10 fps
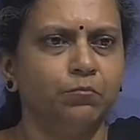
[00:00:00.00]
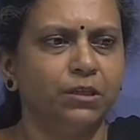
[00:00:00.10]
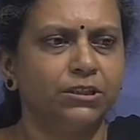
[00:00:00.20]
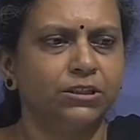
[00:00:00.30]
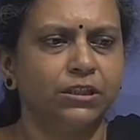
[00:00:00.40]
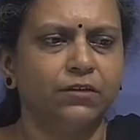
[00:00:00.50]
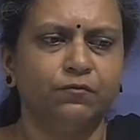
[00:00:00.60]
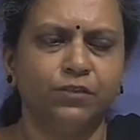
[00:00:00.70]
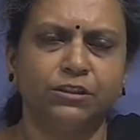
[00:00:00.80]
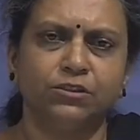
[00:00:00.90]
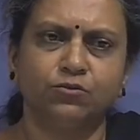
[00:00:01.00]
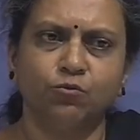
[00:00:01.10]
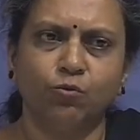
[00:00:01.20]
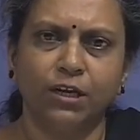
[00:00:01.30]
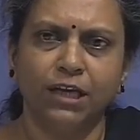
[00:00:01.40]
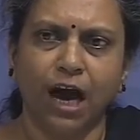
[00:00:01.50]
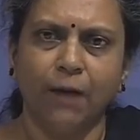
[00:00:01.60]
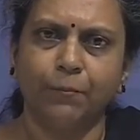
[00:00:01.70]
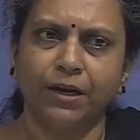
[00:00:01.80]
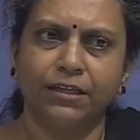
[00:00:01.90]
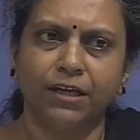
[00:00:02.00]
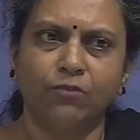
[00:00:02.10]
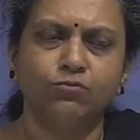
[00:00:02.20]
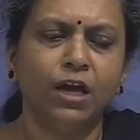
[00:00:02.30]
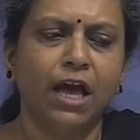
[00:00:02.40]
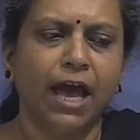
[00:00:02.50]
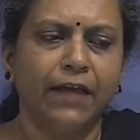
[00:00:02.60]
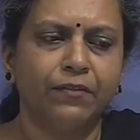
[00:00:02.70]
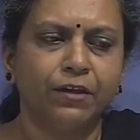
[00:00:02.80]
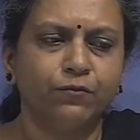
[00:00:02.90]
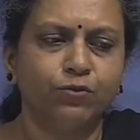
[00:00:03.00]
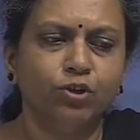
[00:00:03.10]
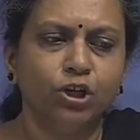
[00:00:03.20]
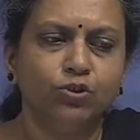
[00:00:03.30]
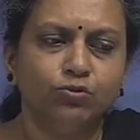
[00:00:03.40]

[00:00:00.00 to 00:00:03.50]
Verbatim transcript: mixture which is going up and down and therefore, you